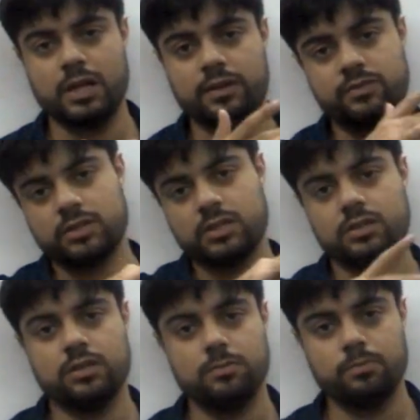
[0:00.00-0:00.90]
made of
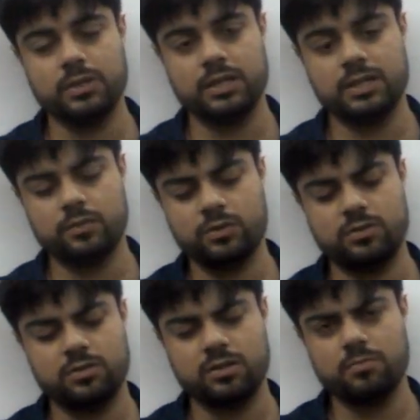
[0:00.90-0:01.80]
plastic
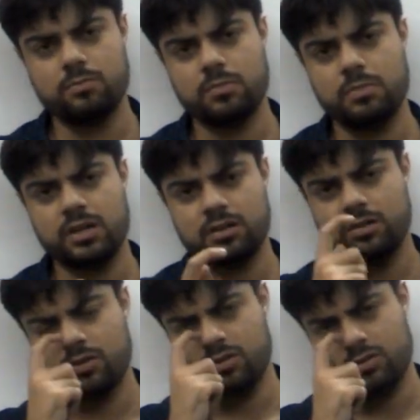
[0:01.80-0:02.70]
completely with
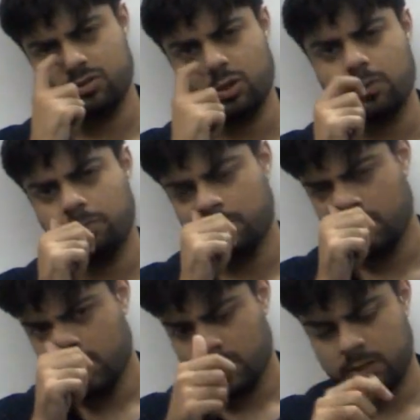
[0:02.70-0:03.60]
some metal on
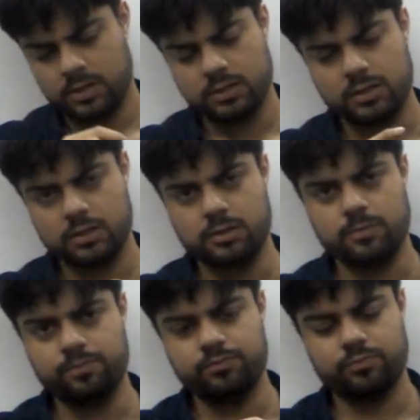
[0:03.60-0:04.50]
top
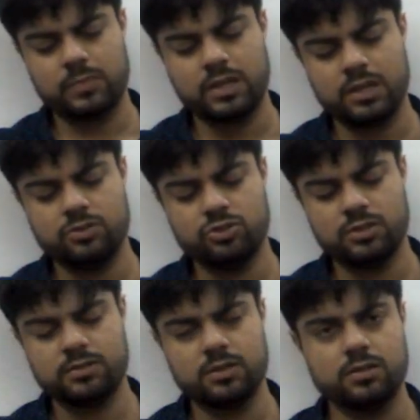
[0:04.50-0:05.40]
in the
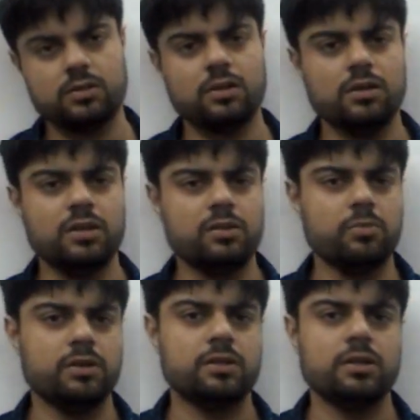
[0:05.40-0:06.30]
hinges and
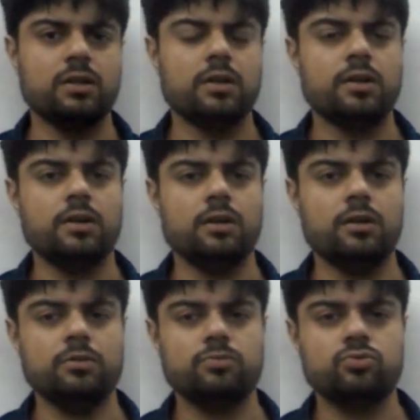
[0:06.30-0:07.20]
a little bit.
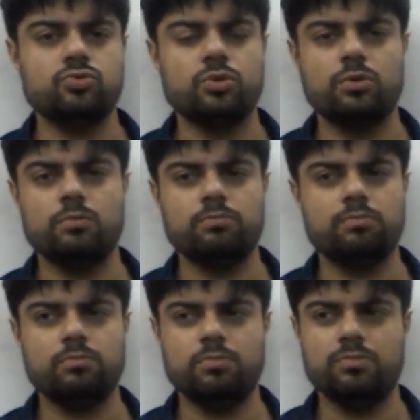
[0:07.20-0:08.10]

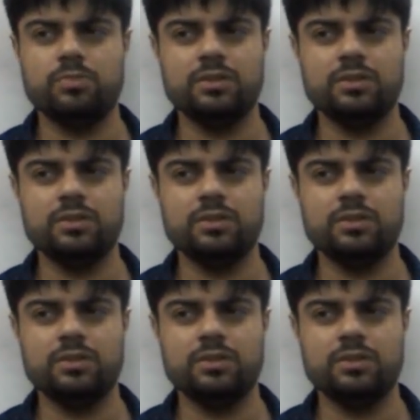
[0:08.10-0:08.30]
So